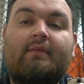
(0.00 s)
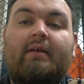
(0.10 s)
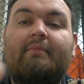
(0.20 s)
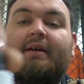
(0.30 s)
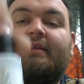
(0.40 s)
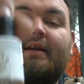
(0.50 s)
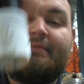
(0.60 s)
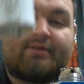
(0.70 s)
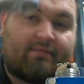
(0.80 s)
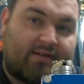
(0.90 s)
Let me get the
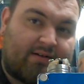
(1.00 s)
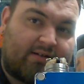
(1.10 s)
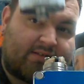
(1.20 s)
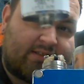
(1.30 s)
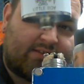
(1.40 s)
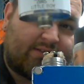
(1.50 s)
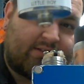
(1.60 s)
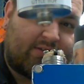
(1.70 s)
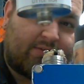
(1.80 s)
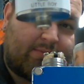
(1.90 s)
image of it in there. See, it's
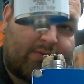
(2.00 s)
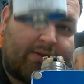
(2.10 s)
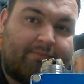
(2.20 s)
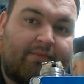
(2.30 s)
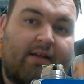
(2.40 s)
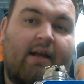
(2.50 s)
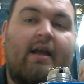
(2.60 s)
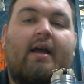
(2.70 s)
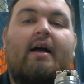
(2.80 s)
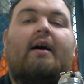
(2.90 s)
a little boy.
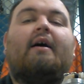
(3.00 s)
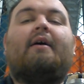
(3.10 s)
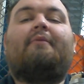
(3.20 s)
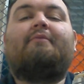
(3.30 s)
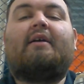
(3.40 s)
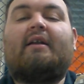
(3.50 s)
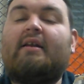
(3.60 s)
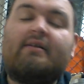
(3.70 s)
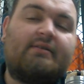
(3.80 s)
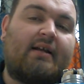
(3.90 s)
And it
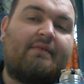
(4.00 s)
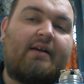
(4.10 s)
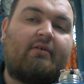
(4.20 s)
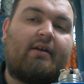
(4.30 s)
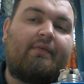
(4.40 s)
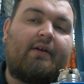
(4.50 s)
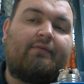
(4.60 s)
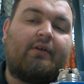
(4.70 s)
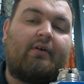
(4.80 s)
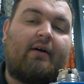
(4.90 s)
doesn't have that great of
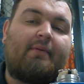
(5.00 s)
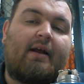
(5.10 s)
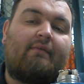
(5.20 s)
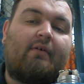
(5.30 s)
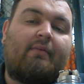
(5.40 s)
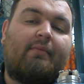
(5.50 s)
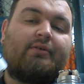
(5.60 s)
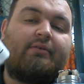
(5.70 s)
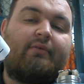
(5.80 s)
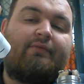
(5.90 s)
airflow, but I've
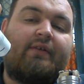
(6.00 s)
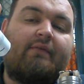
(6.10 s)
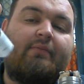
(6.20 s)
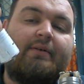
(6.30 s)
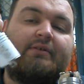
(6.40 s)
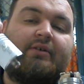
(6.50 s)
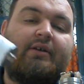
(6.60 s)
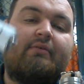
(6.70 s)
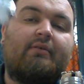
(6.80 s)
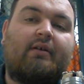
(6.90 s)
mostly run flavor builds on
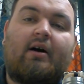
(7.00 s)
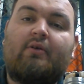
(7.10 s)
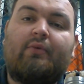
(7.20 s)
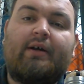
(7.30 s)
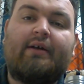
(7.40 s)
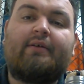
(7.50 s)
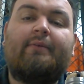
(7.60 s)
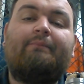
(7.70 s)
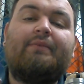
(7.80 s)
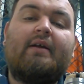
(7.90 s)
here with a lot of wick,
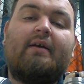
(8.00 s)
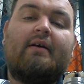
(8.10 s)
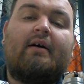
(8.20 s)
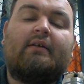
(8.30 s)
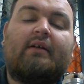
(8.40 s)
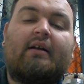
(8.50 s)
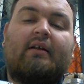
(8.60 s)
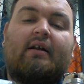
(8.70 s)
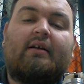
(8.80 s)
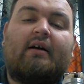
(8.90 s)
a
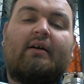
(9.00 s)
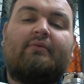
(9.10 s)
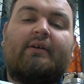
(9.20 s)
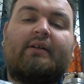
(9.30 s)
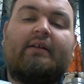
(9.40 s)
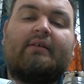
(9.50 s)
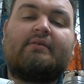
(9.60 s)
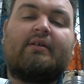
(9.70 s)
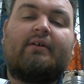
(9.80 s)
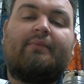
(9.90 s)
lot of cotton wick. Then,
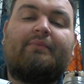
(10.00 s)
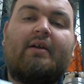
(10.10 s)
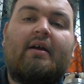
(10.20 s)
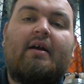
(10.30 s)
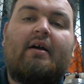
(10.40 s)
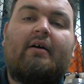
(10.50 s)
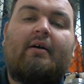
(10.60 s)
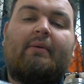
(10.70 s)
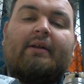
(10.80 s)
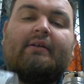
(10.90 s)
so
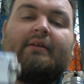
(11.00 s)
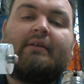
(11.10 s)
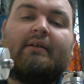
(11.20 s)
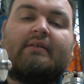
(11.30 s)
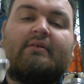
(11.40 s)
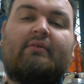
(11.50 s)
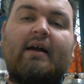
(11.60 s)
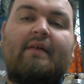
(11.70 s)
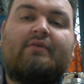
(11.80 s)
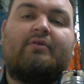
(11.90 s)
I mean, you just don't
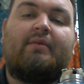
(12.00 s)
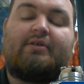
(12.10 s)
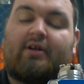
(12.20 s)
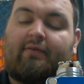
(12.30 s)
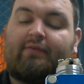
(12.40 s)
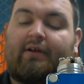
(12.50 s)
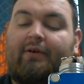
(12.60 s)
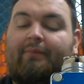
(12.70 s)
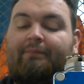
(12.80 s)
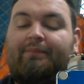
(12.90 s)
have too much airflow.
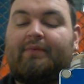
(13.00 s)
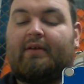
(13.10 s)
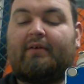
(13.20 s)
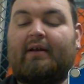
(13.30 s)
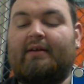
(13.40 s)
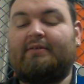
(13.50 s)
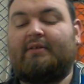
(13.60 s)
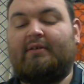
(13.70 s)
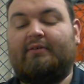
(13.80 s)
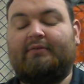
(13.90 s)
Okay,
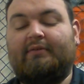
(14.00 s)
so